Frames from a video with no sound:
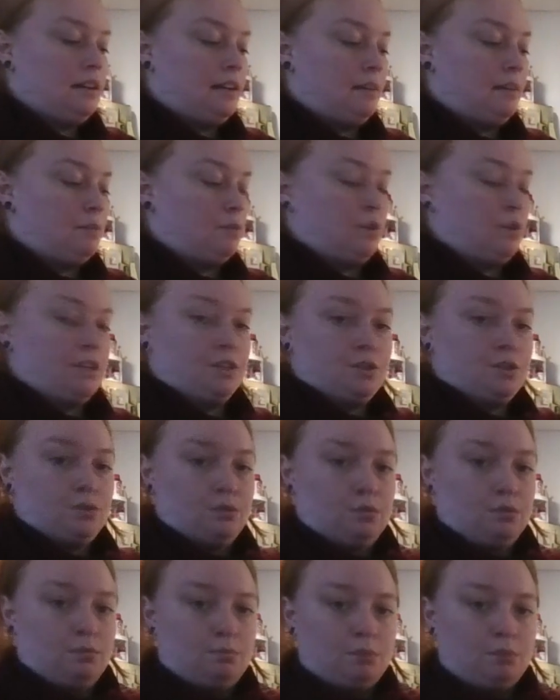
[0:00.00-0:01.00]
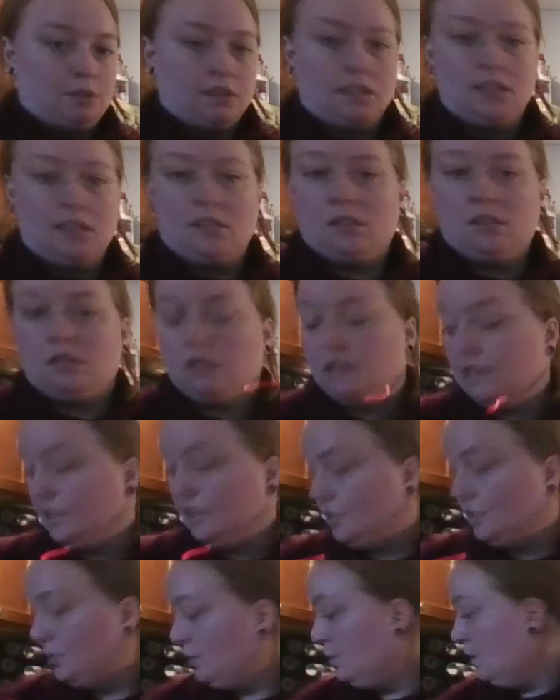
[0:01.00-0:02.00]
I am going to put this
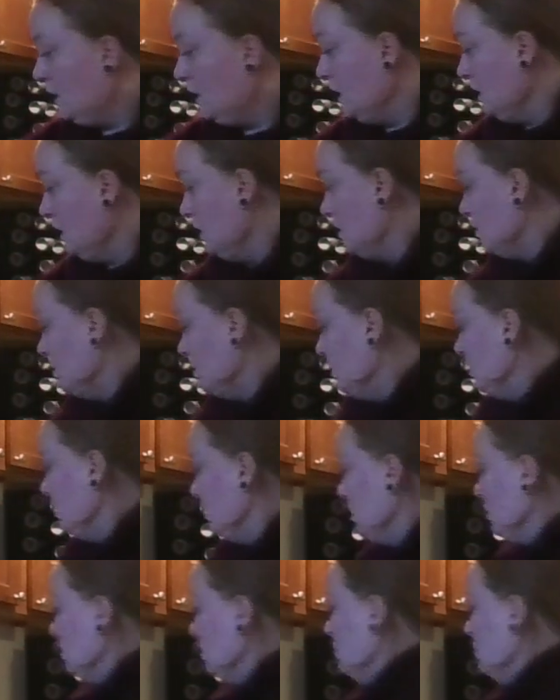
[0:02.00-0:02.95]
into a little